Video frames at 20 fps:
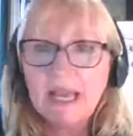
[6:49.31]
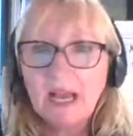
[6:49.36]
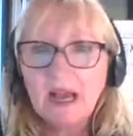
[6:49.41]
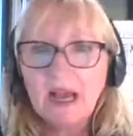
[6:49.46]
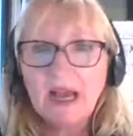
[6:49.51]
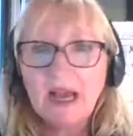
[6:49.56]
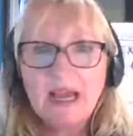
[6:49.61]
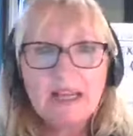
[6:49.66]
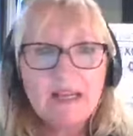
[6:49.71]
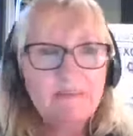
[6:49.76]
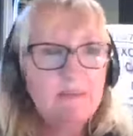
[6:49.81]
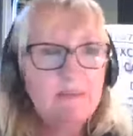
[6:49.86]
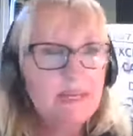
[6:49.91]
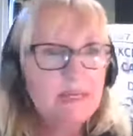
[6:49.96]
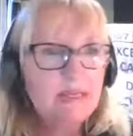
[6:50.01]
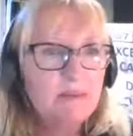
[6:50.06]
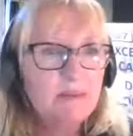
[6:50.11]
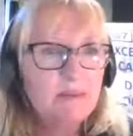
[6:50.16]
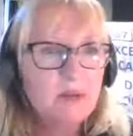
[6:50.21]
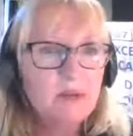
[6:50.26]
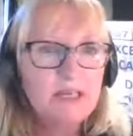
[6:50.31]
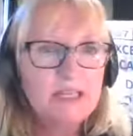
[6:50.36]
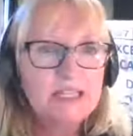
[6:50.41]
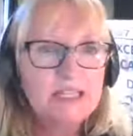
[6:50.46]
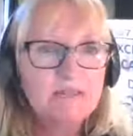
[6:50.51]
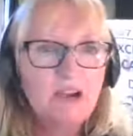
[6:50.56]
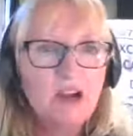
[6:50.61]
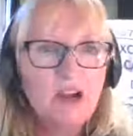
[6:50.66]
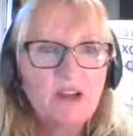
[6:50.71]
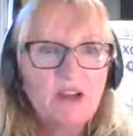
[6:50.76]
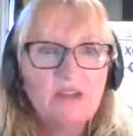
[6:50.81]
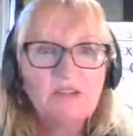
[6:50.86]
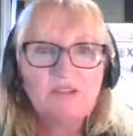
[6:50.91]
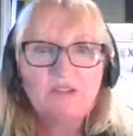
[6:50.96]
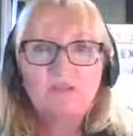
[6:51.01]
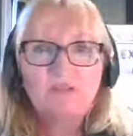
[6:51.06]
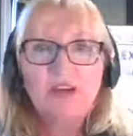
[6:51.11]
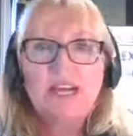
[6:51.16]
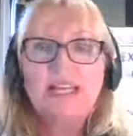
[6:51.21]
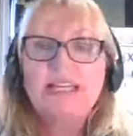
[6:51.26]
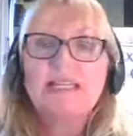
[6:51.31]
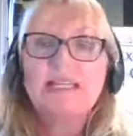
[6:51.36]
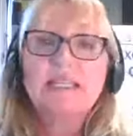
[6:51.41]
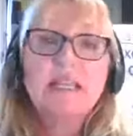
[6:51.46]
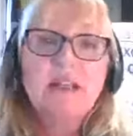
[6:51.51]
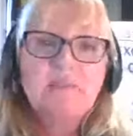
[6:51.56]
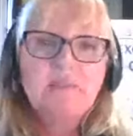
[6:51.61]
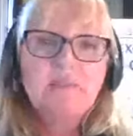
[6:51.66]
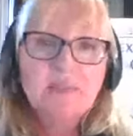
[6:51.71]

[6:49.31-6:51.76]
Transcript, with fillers: Hi, Mick and the boys are on. Great.